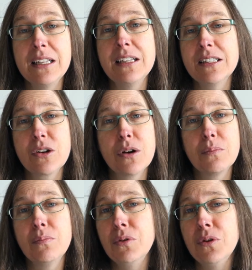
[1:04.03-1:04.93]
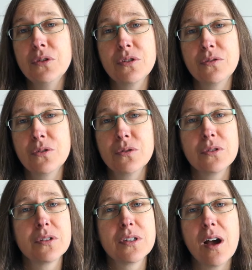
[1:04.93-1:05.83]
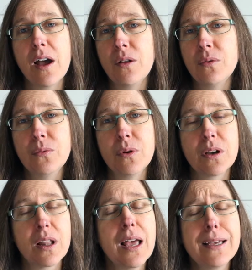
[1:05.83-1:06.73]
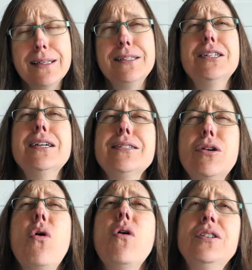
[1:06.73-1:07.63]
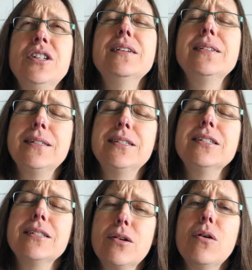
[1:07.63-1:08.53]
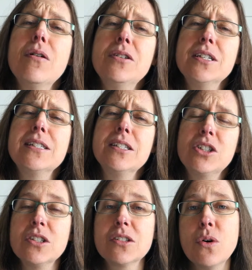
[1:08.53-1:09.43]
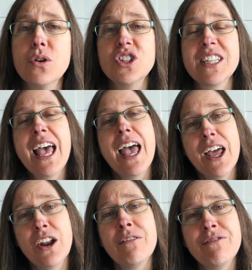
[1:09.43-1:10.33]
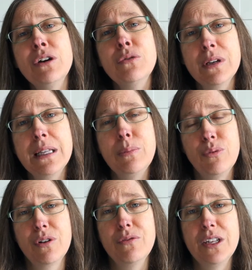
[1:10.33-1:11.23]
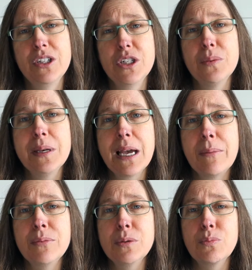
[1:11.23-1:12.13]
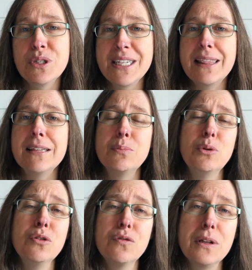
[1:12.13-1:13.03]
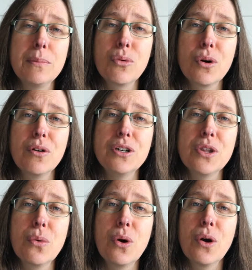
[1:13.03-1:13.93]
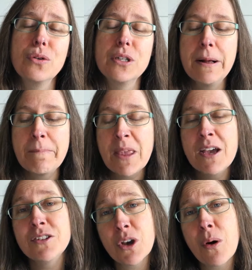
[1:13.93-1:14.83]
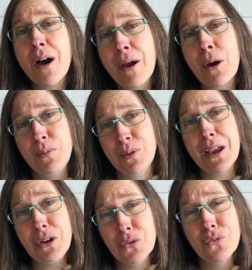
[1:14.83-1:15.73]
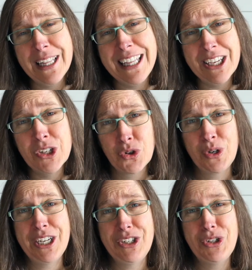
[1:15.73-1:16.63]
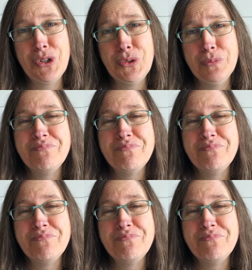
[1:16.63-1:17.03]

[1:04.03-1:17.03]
It's got beautiful style work. Like, it's just gorgeous. It's just gorgeous. It's just gorgeous. And I feel really privileged to be able to present this beautiful embroidery to the world. So I hope that you really enjoy it too.